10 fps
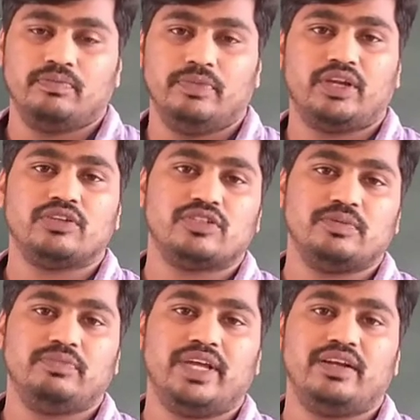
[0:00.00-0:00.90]
Because
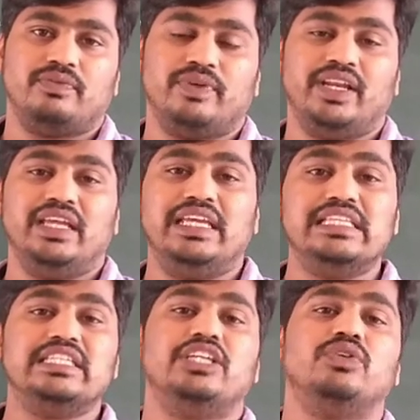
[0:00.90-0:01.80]
of that, very
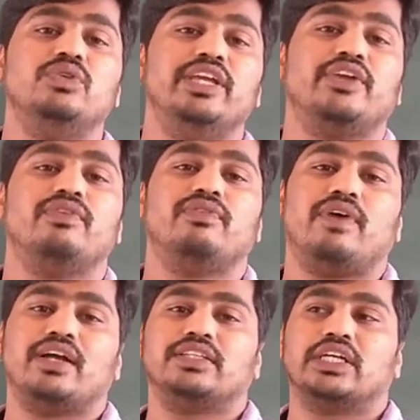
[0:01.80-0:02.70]
easy to
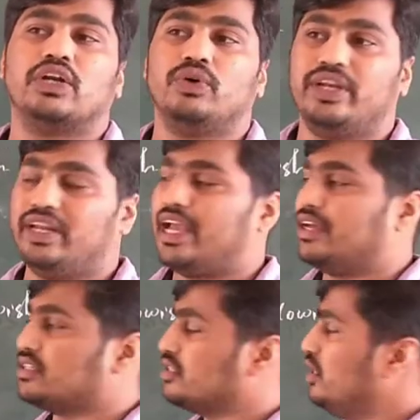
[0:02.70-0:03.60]
liquefy the chlorine
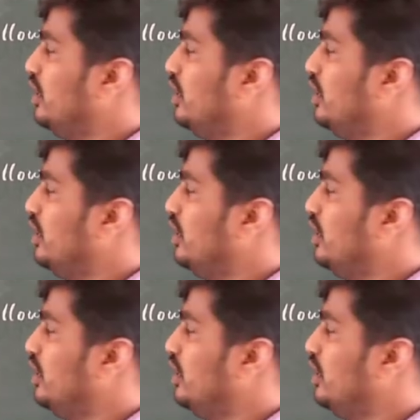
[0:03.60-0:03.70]
gas.